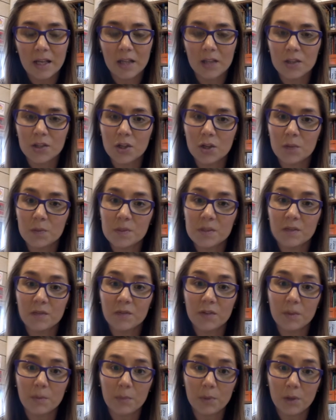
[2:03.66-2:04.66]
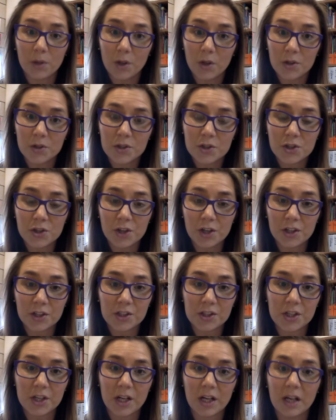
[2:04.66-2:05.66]
in terms of the plot
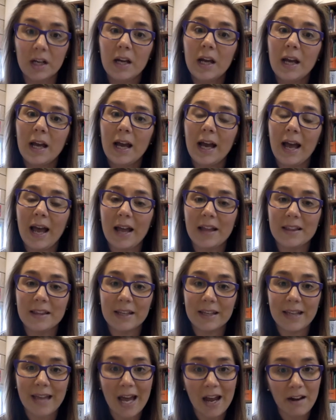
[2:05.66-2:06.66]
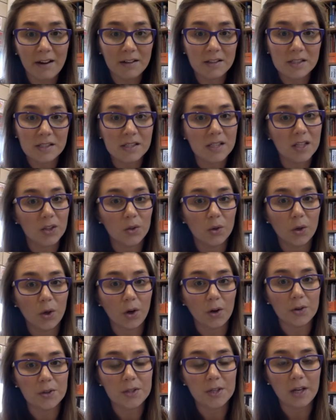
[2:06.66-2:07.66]
structure and the characters that you're
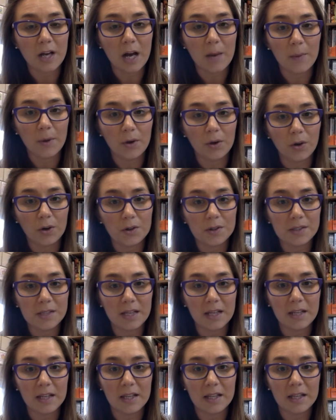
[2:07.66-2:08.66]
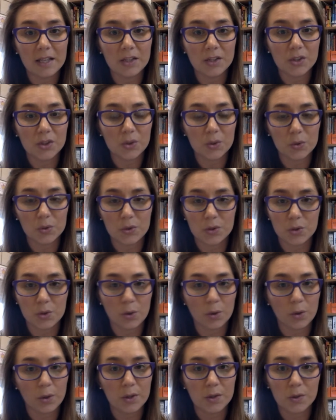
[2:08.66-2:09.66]
going to come across in these short
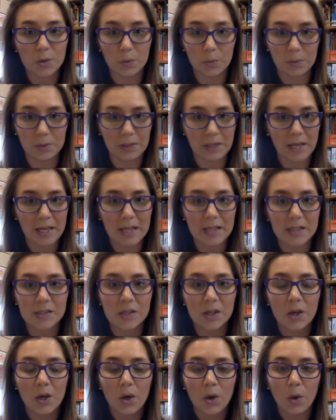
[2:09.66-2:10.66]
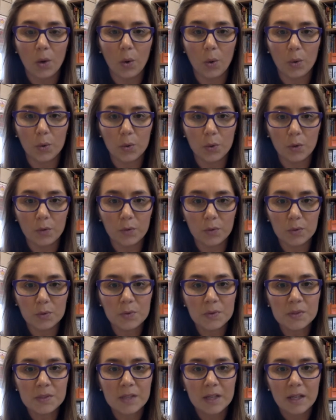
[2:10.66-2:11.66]
stories or plays or
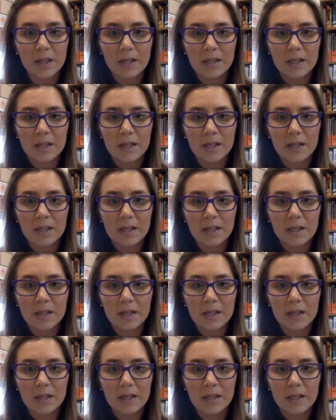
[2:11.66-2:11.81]
novels,